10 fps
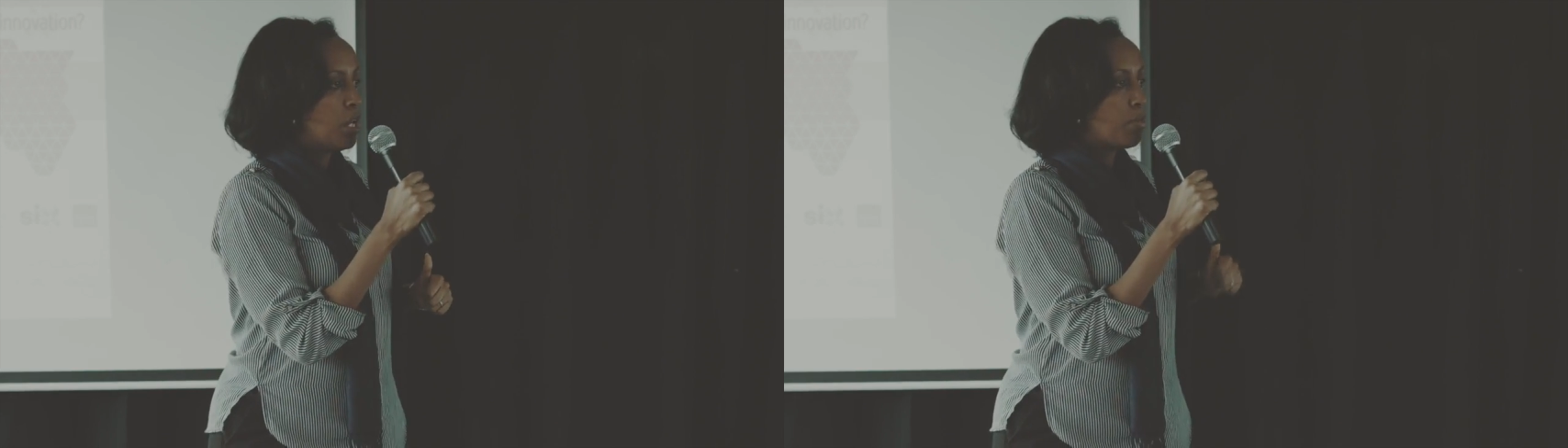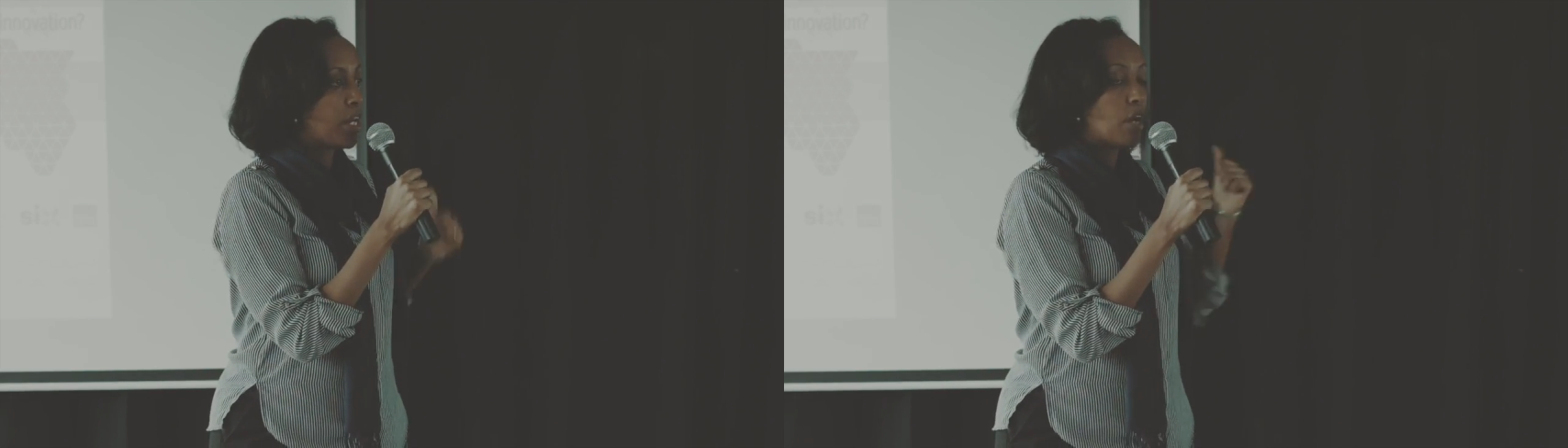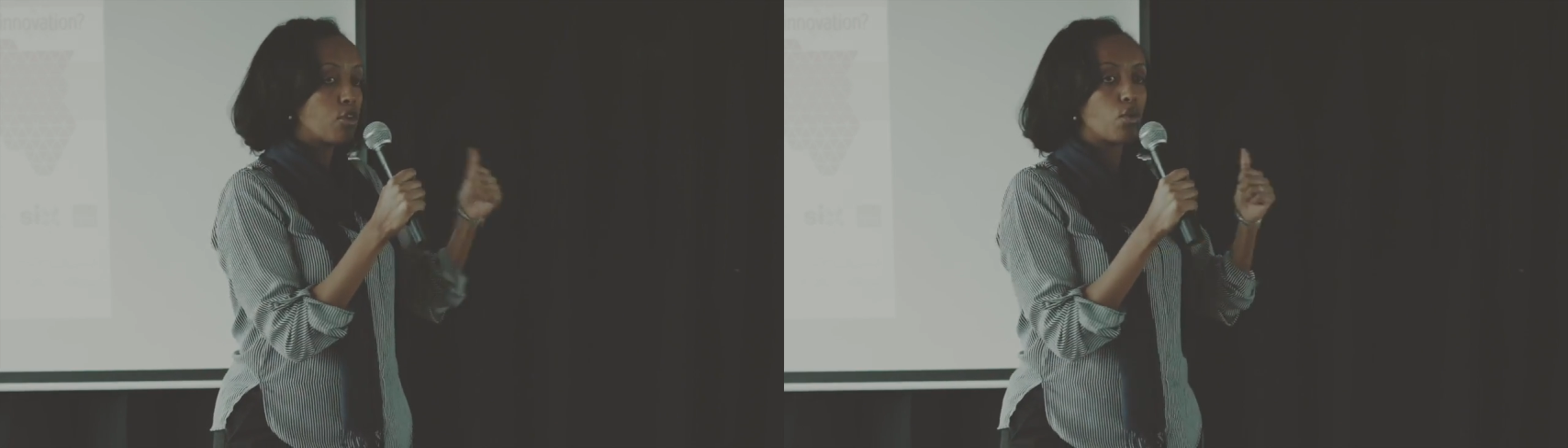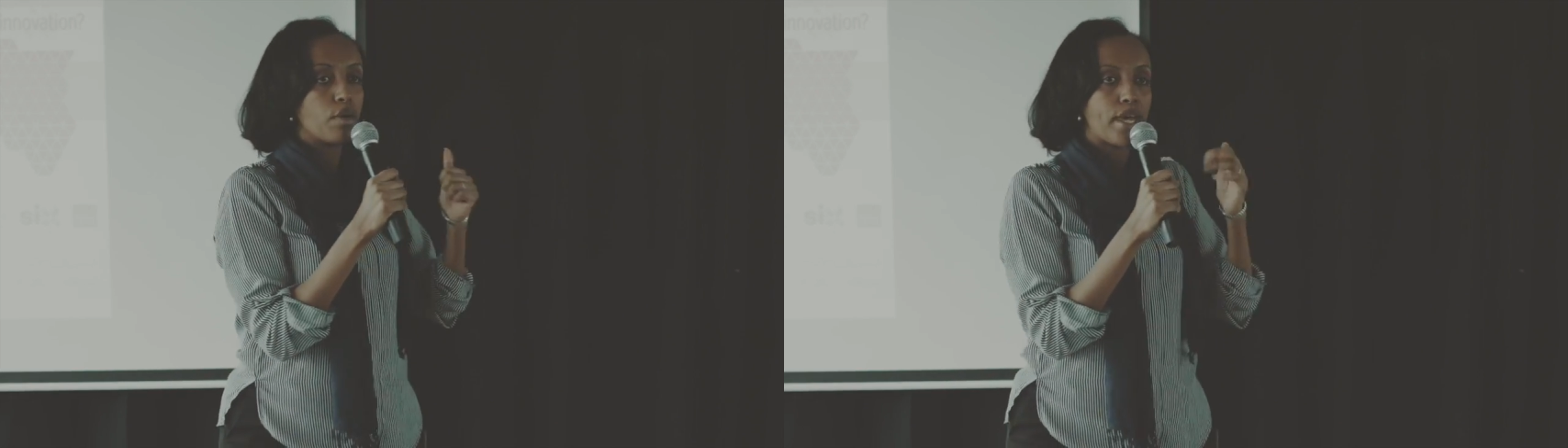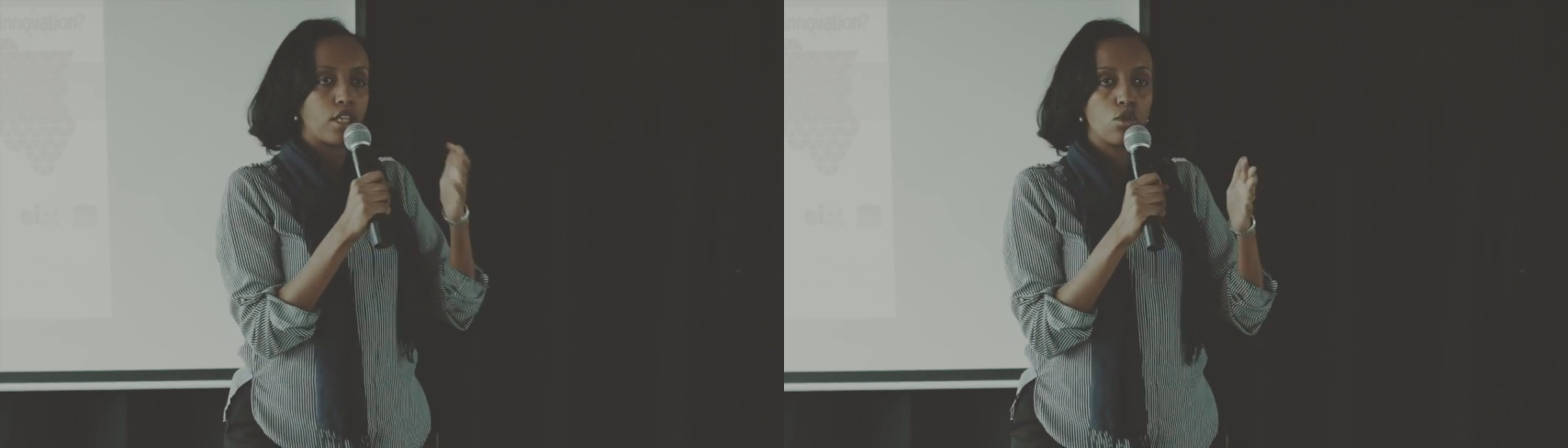But how do we
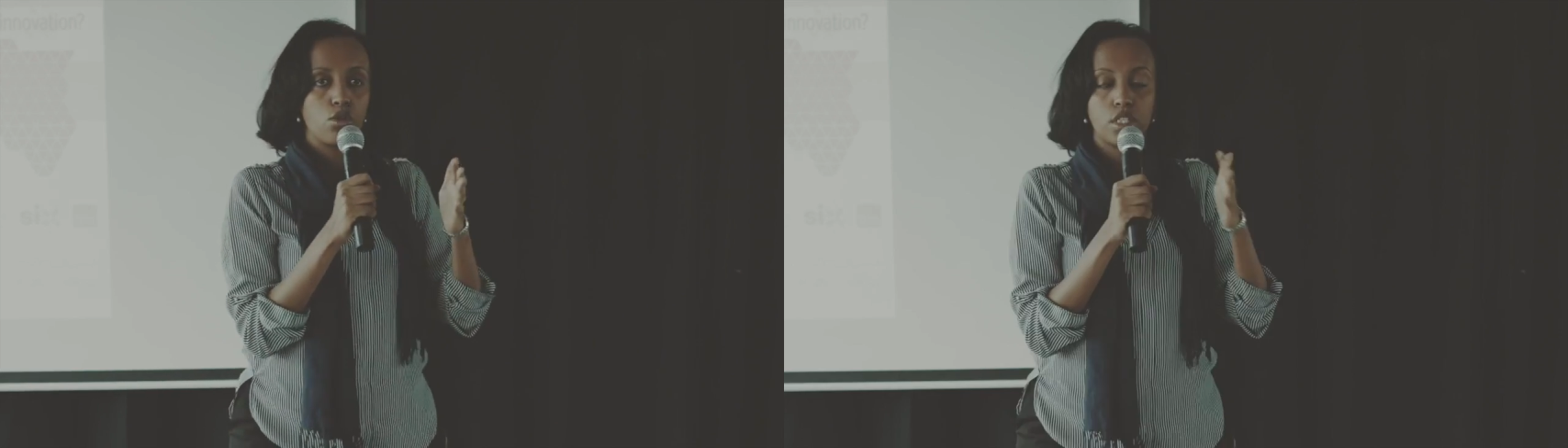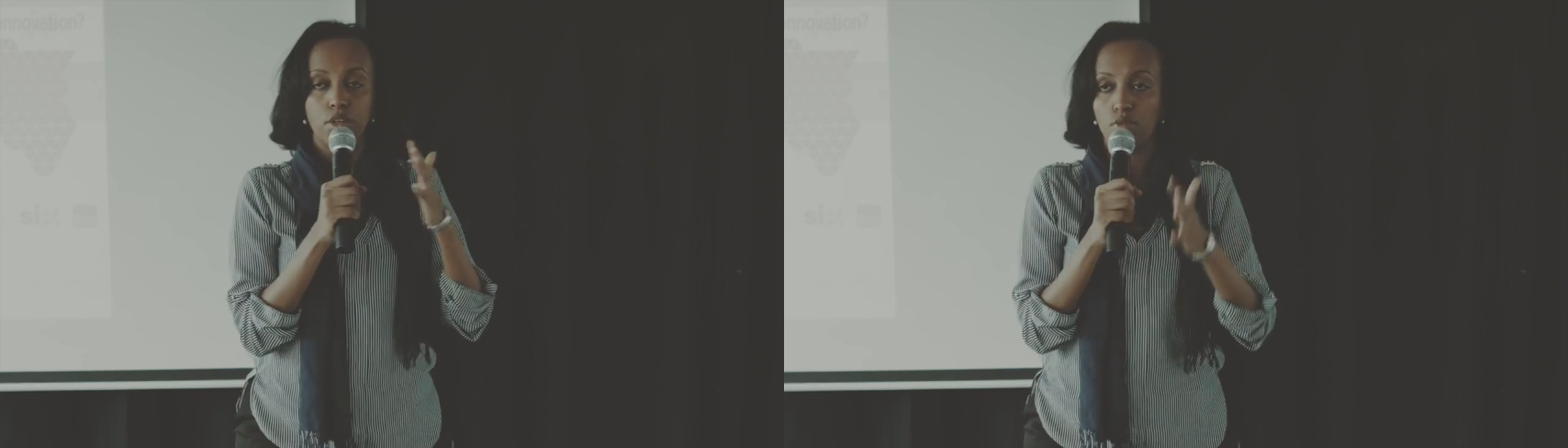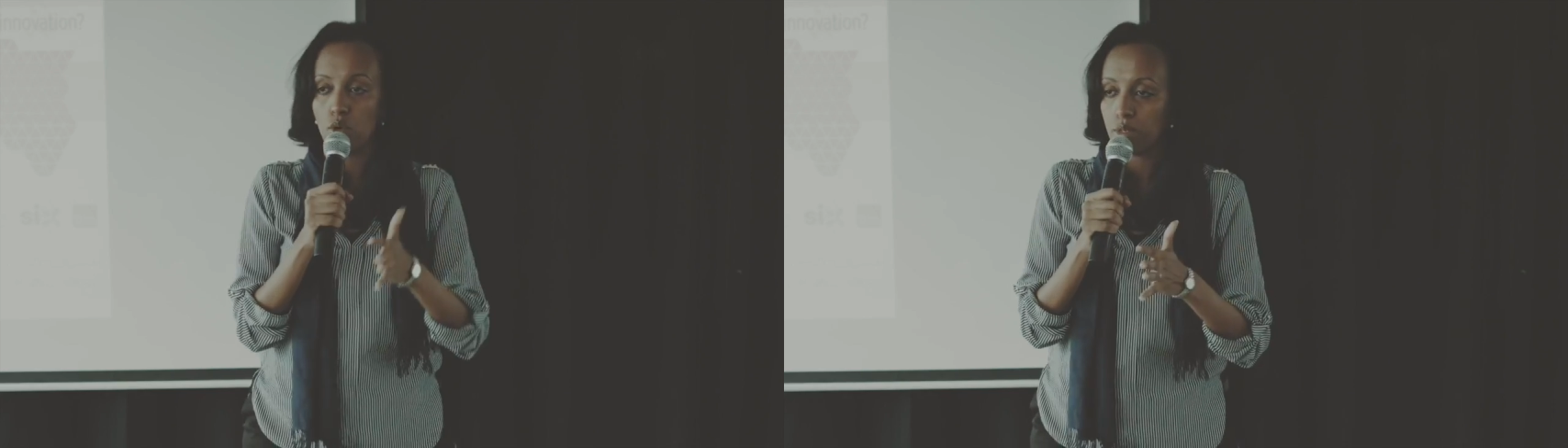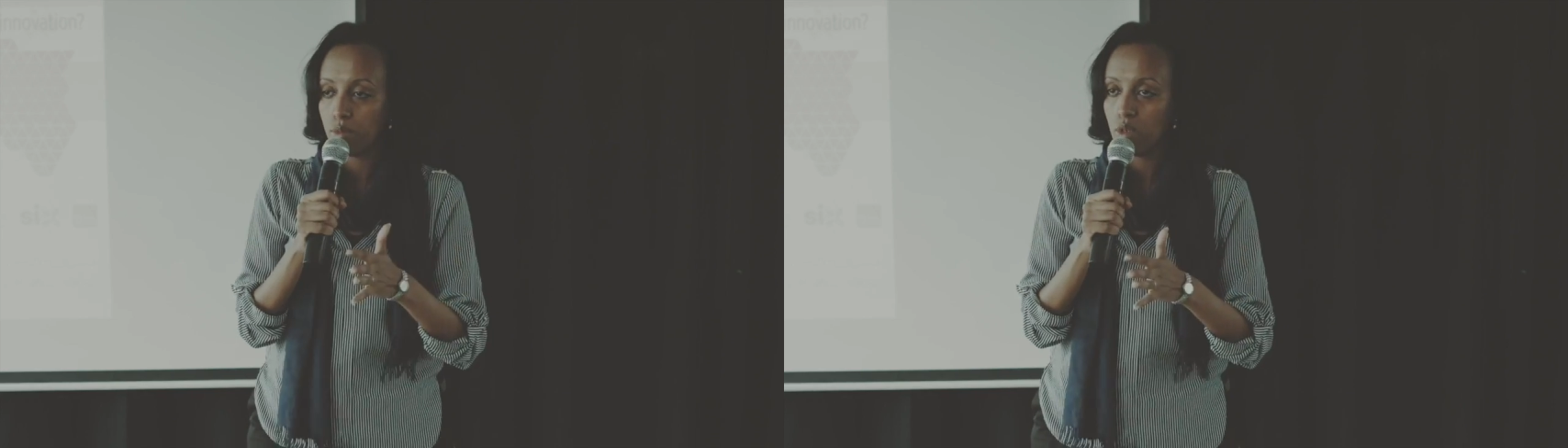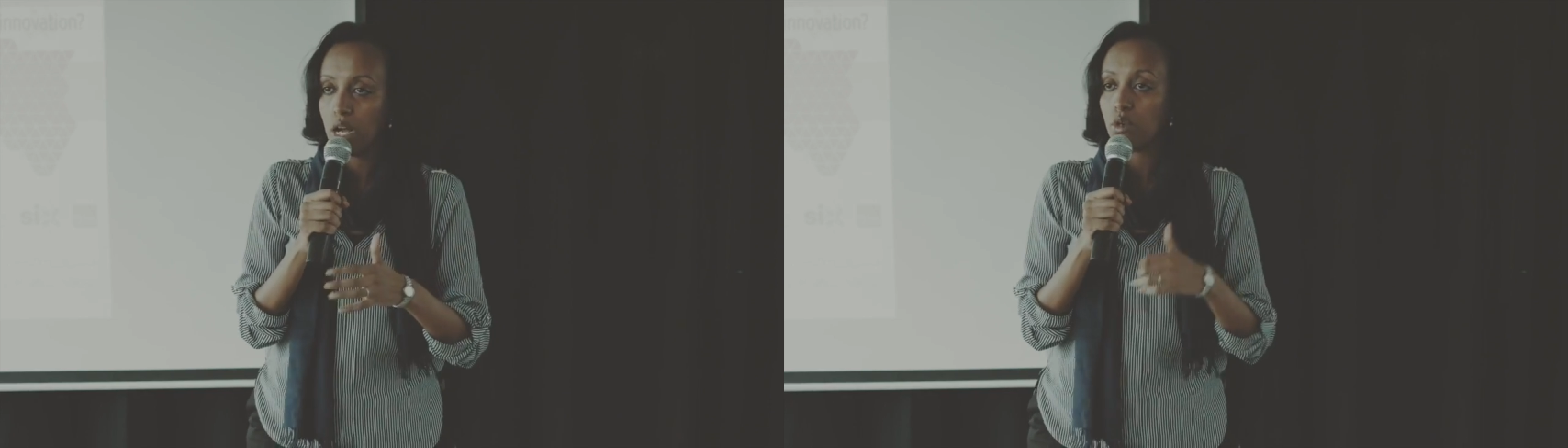make those affordable?